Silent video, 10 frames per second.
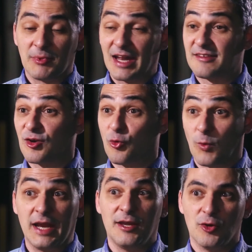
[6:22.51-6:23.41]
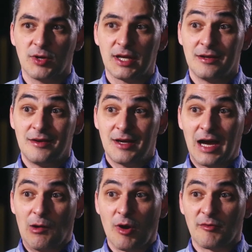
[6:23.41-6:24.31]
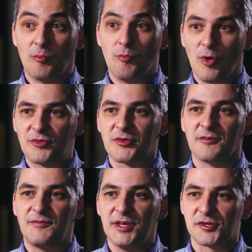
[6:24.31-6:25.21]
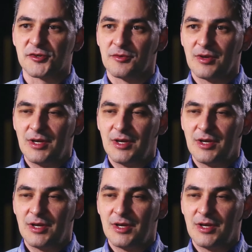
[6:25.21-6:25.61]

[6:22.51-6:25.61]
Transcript: That is a great unit. However, most of the features